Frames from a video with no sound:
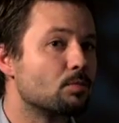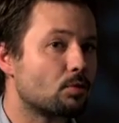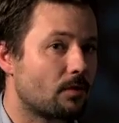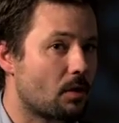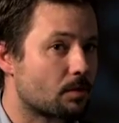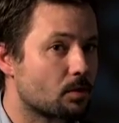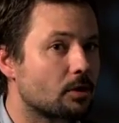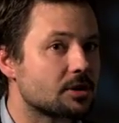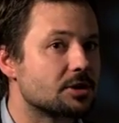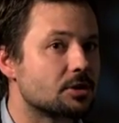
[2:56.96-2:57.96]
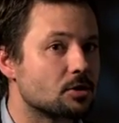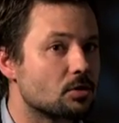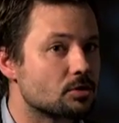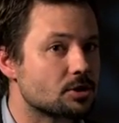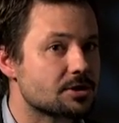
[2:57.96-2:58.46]
improve our products and
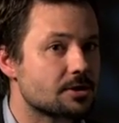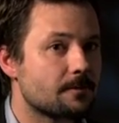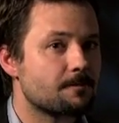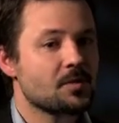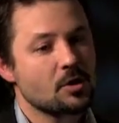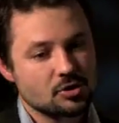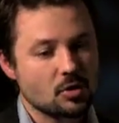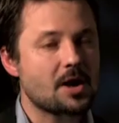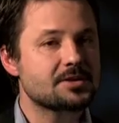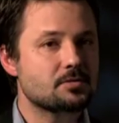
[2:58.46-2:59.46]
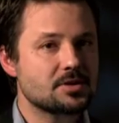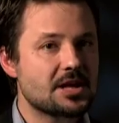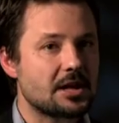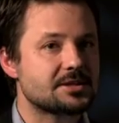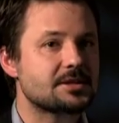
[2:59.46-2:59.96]
technologies. So as a
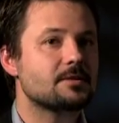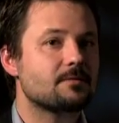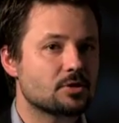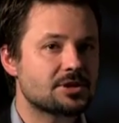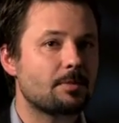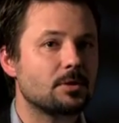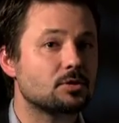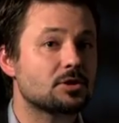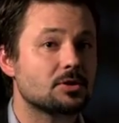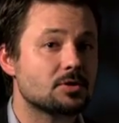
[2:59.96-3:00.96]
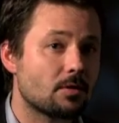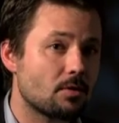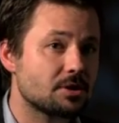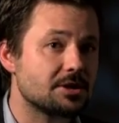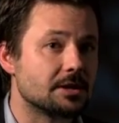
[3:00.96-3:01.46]
result, for example, in
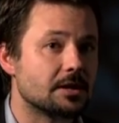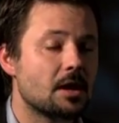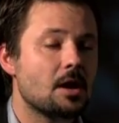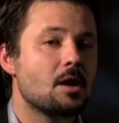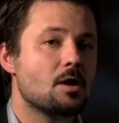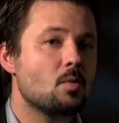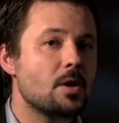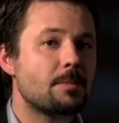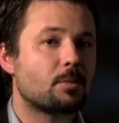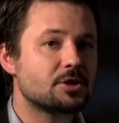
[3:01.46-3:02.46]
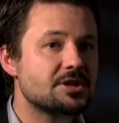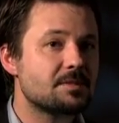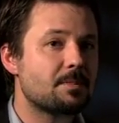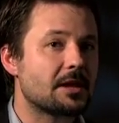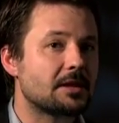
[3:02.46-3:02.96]
2013, we
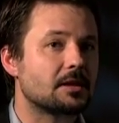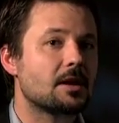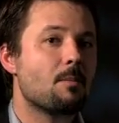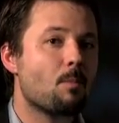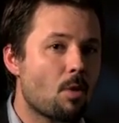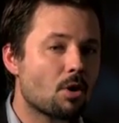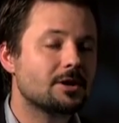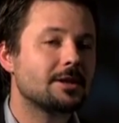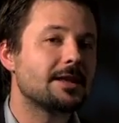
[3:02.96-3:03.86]
participated more than